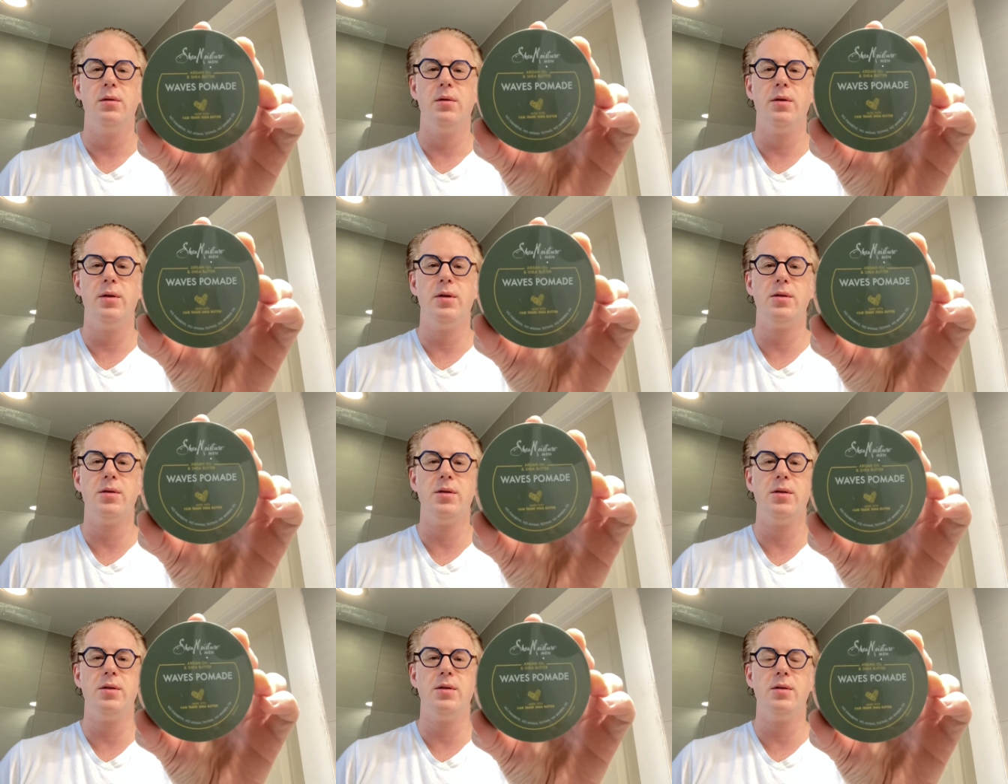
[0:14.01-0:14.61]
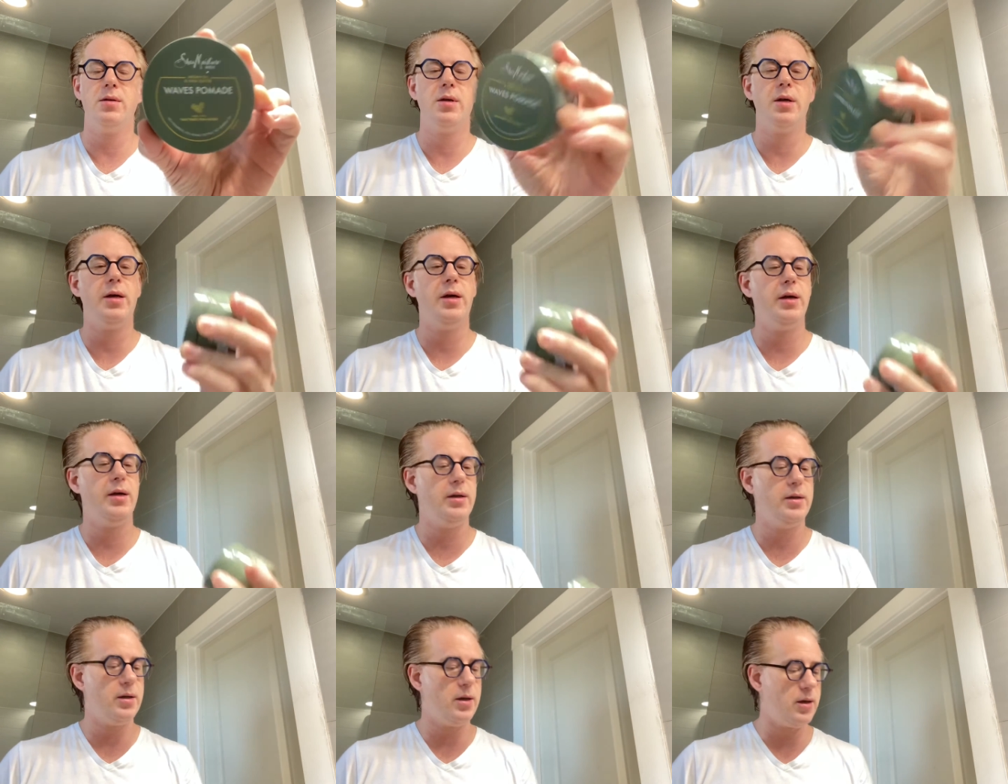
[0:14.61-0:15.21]
This is
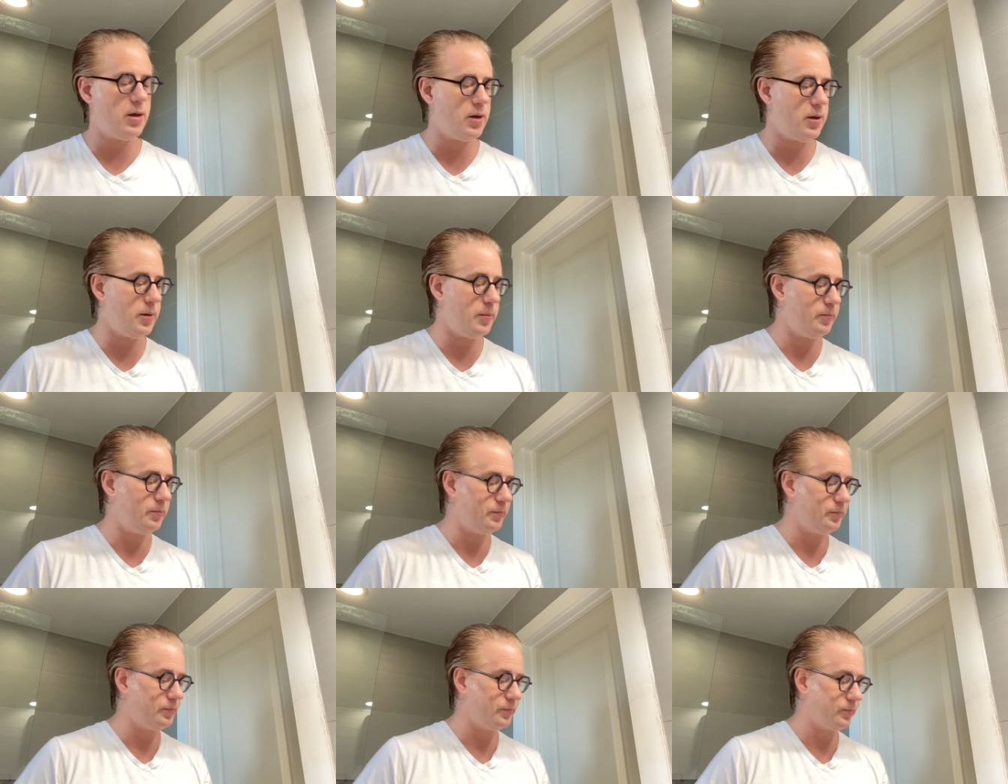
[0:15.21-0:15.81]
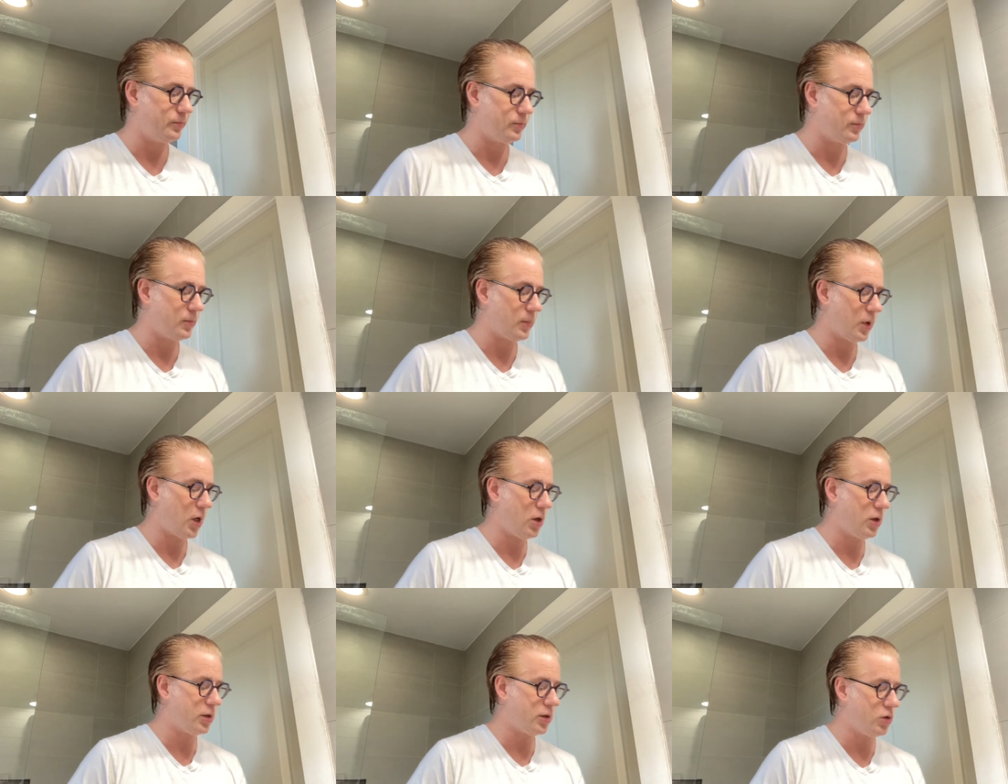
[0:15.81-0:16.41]
a um,
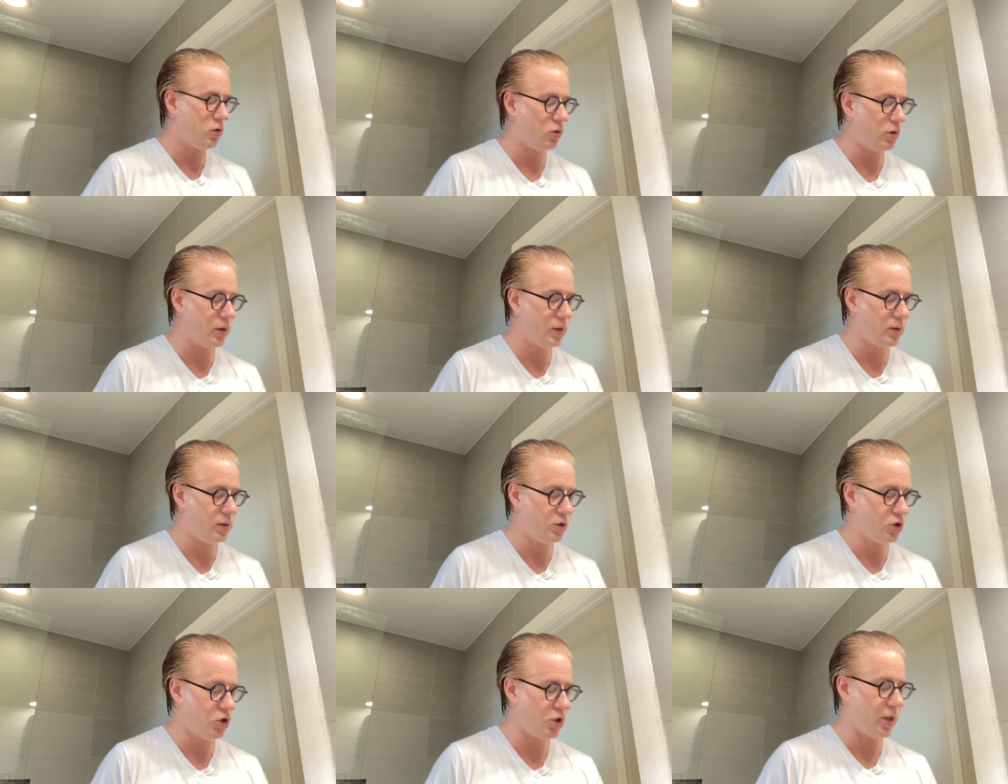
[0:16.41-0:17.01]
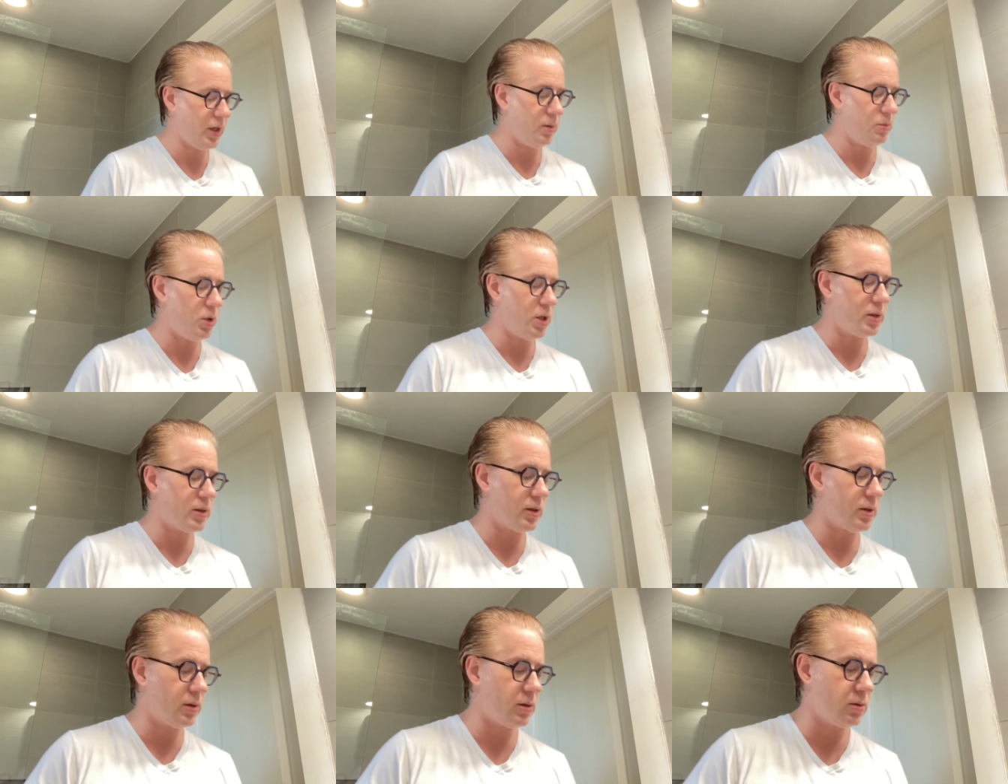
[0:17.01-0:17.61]
argan oil and shea
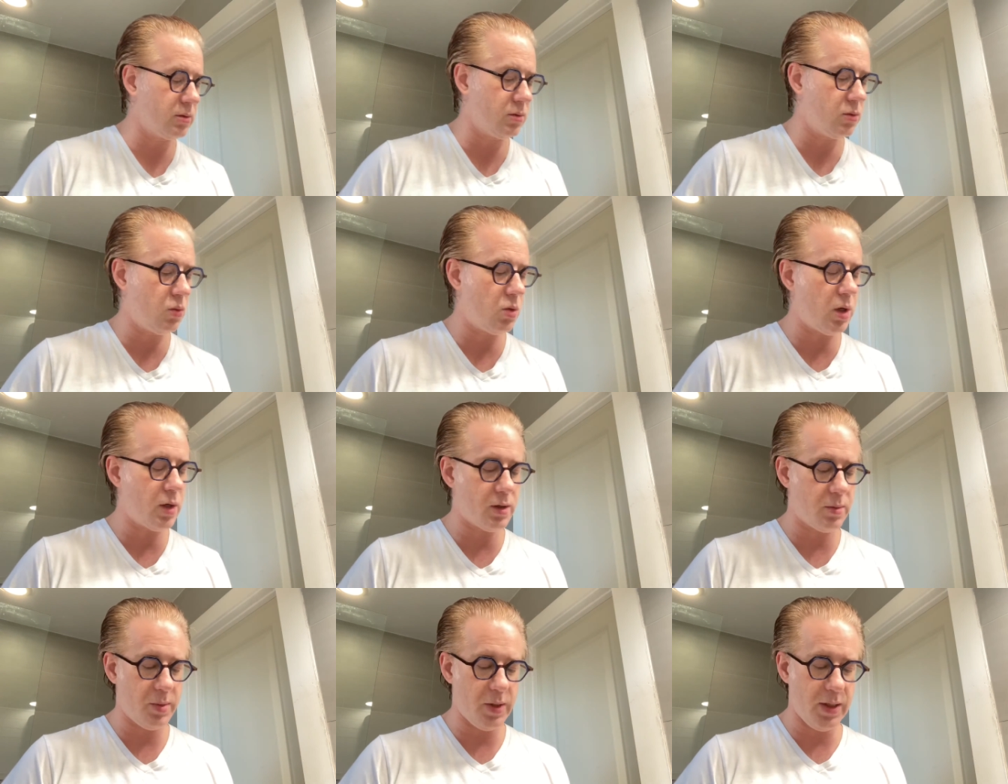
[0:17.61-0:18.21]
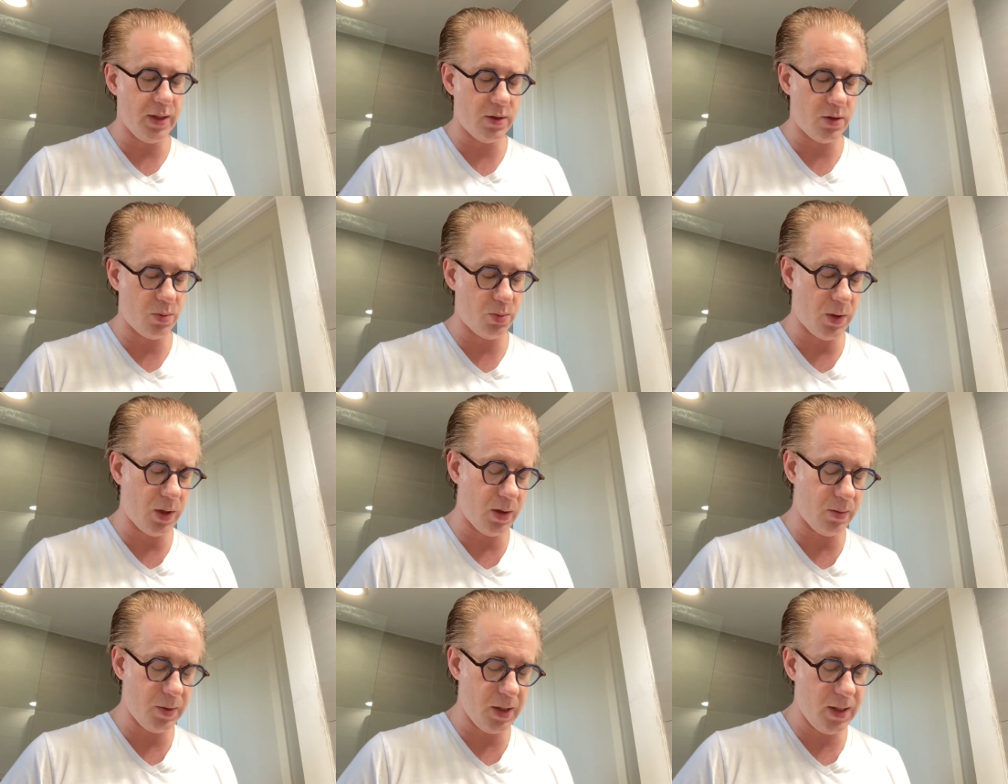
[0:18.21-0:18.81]
butter water-based
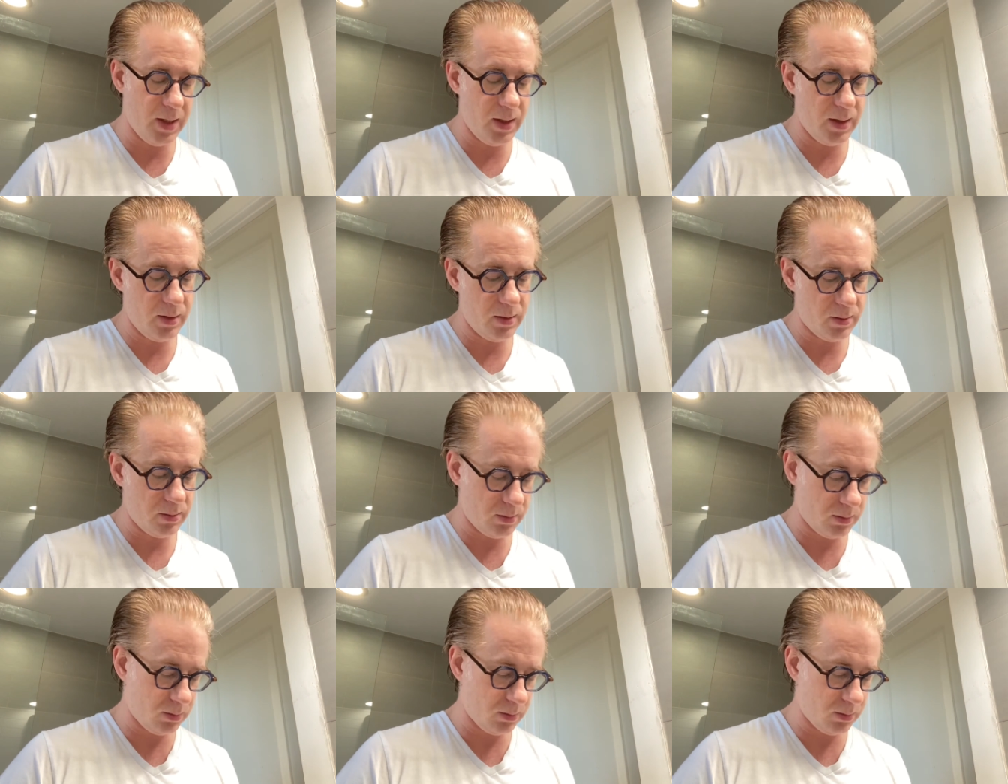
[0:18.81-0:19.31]
pomade.